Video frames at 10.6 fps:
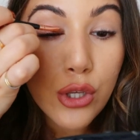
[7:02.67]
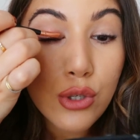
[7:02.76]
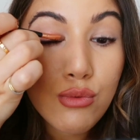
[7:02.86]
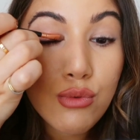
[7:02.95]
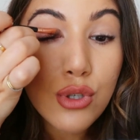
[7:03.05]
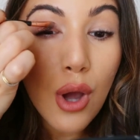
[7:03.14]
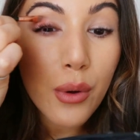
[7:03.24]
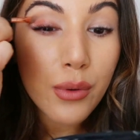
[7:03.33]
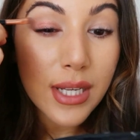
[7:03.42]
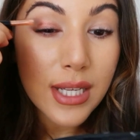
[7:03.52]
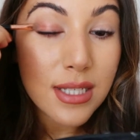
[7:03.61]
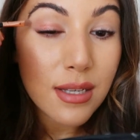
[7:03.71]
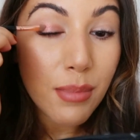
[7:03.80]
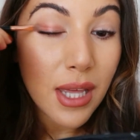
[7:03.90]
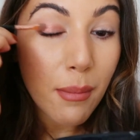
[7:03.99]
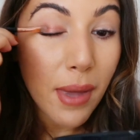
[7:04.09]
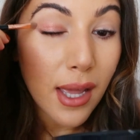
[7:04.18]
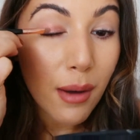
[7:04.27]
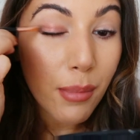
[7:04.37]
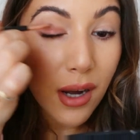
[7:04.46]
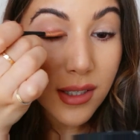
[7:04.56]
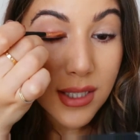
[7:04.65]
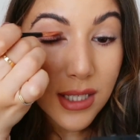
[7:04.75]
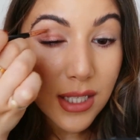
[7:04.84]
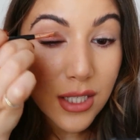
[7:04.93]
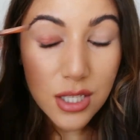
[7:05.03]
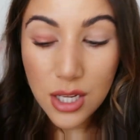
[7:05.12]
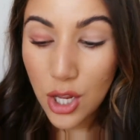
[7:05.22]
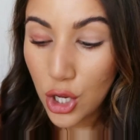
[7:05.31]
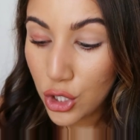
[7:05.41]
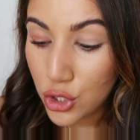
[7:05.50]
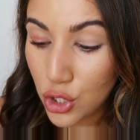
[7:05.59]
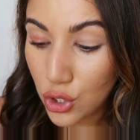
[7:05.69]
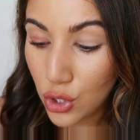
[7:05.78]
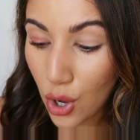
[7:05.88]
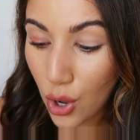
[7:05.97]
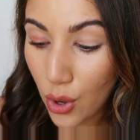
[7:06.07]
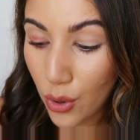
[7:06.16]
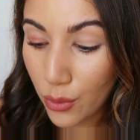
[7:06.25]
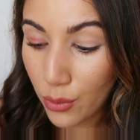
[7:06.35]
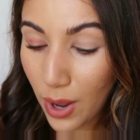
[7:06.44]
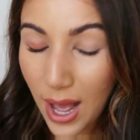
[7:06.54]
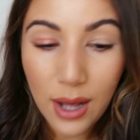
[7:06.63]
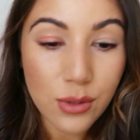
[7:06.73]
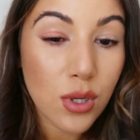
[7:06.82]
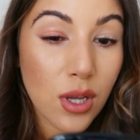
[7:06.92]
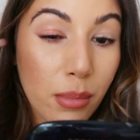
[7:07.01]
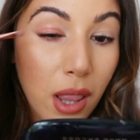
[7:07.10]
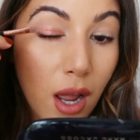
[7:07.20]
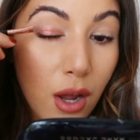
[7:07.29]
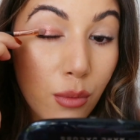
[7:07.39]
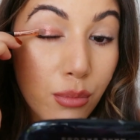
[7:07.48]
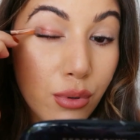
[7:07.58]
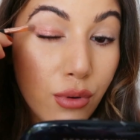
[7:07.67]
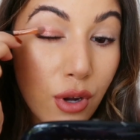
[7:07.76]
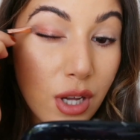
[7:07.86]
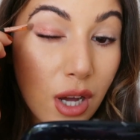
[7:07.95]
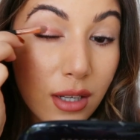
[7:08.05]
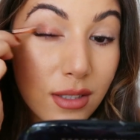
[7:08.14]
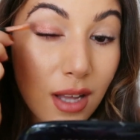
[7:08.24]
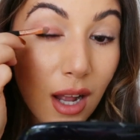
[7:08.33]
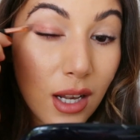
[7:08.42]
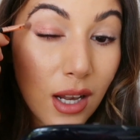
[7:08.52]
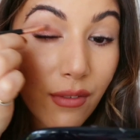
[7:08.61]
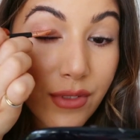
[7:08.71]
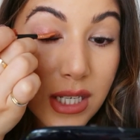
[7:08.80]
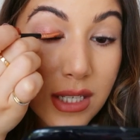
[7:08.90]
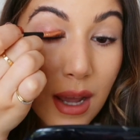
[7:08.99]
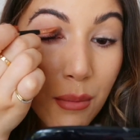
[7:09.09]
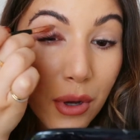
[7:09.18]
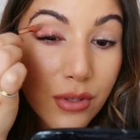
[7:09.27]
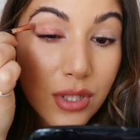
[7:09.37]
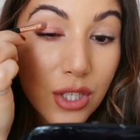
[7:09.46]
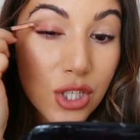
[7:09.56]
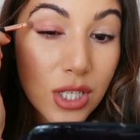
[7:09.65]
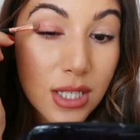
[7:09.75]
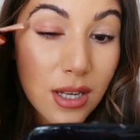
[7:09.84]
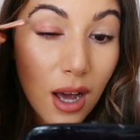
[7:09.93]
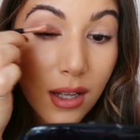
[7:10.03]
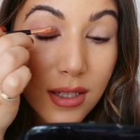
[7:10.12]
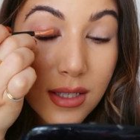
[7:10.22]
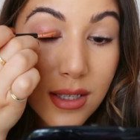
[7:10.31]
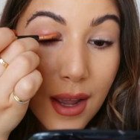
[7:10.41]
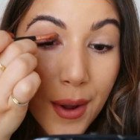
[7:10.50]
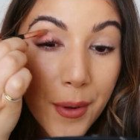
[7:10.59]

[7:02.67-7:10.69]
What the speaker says: You don't need to be a makeup artist to know how to apply her products. I love the demos that she does.